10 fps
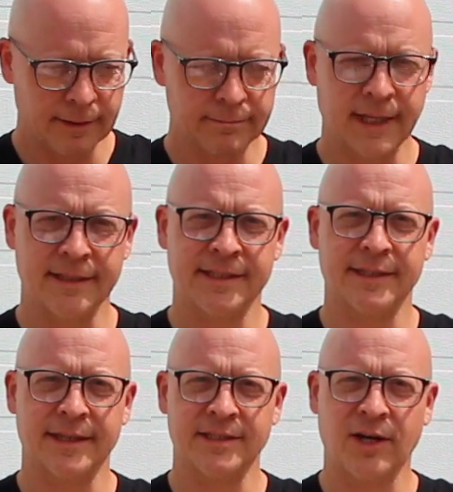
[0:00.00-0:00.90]
that's
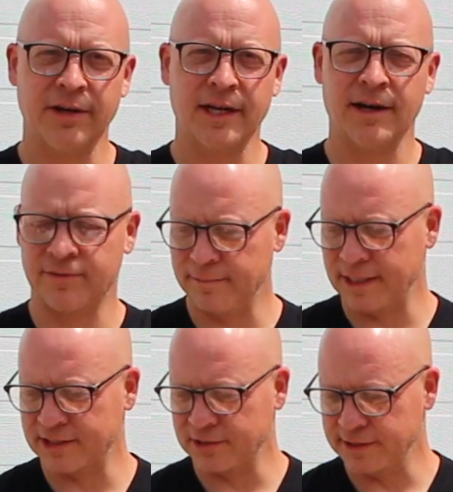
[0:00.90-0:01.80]
it. That's all I got for
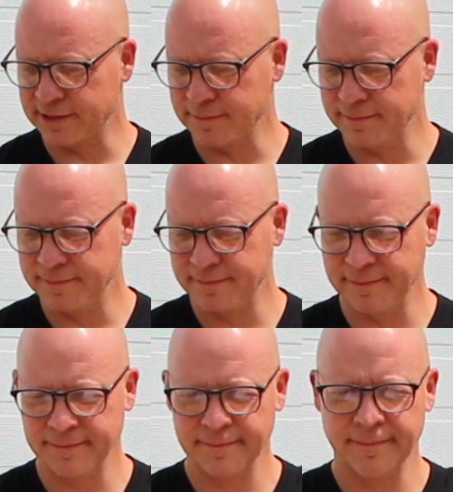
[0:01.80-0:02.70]
mussels.
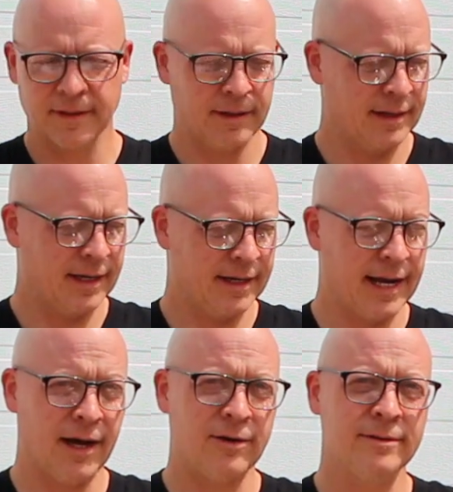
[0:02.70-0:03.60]

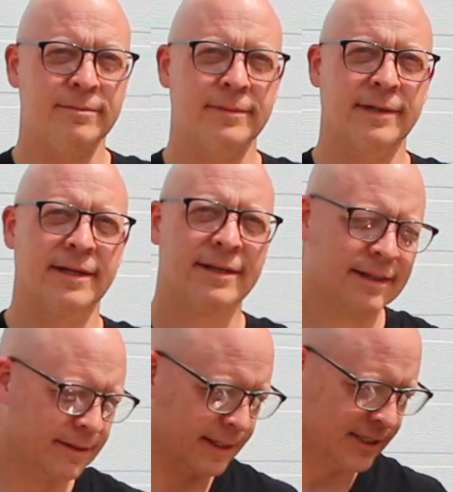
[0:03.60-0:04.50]
Now,
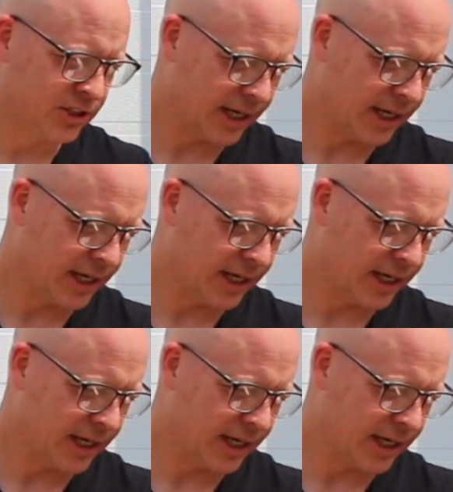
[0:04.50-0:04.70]
let's